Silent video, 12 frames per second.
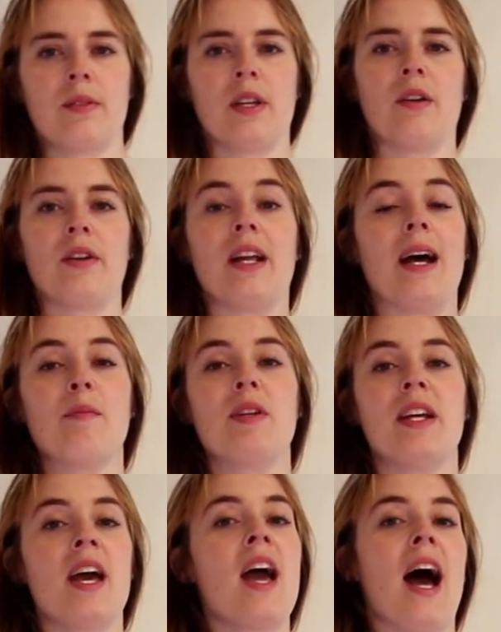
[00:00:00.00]
and I
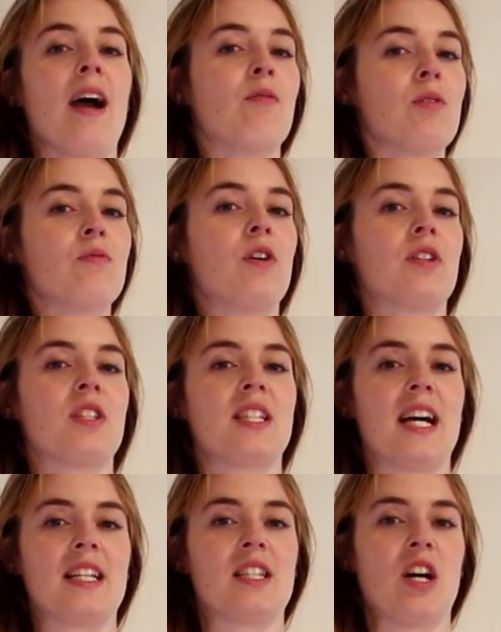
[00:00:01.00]
mean, I wouldn't want to
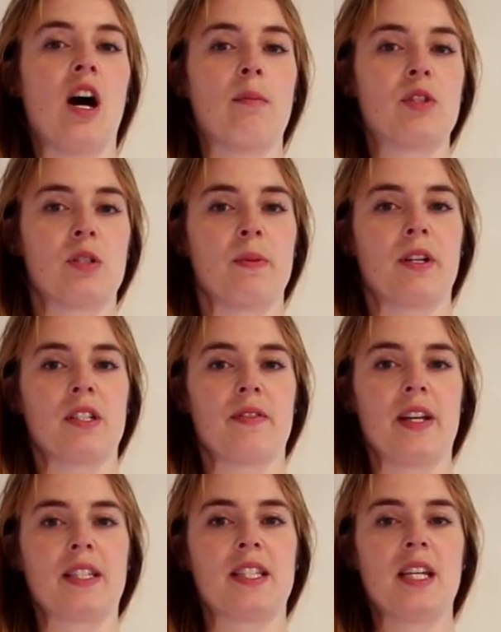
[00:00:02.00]
size up just because of
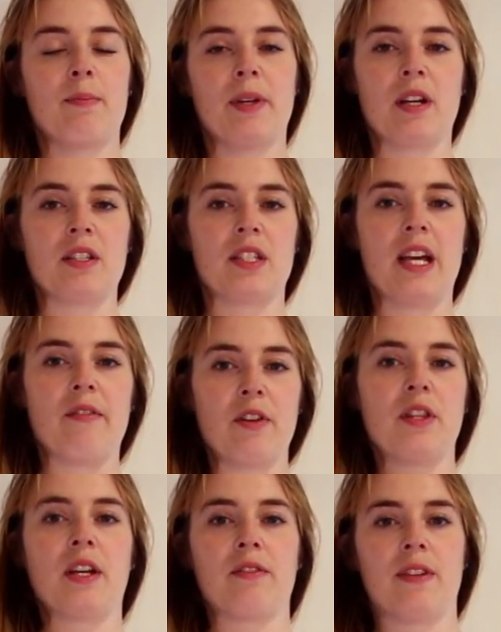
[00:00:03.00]
that seam because
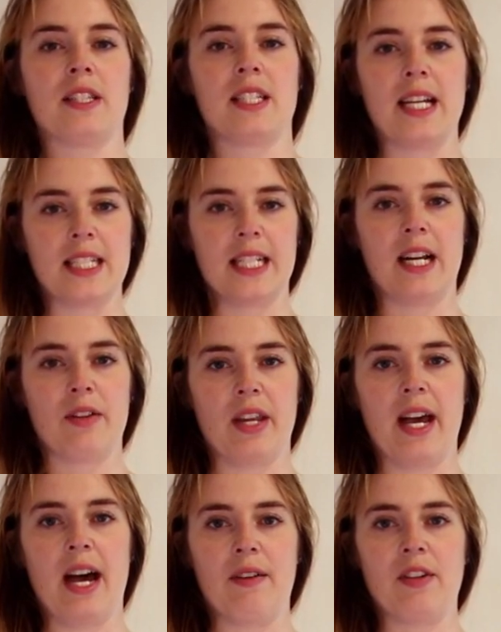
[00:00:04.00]
everything fits nicely now that
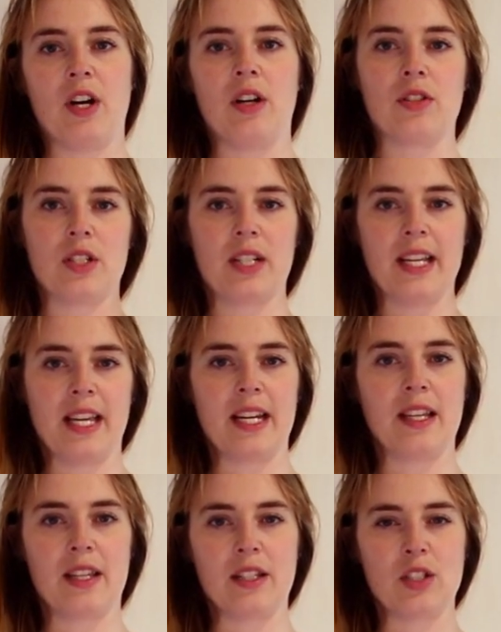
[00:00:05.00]
I have it on. It's just like
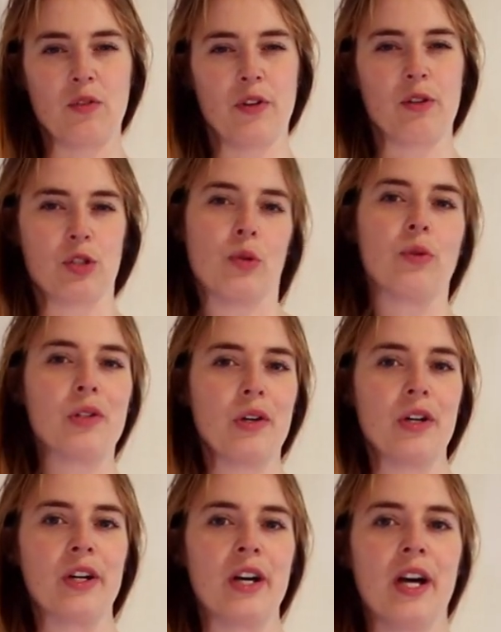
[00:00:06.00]
getting things over your
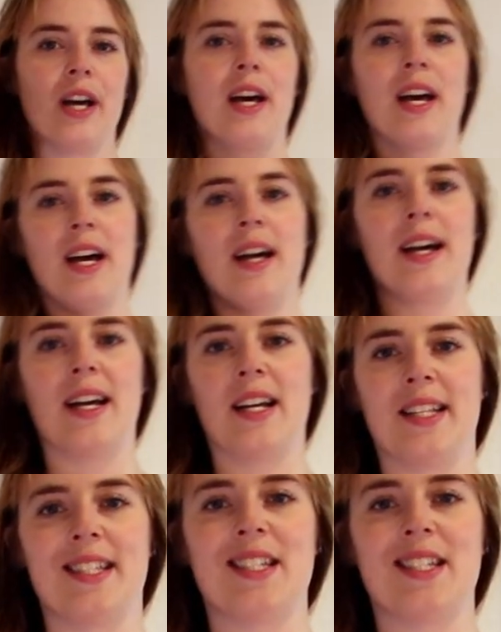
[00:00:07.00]
shoulder and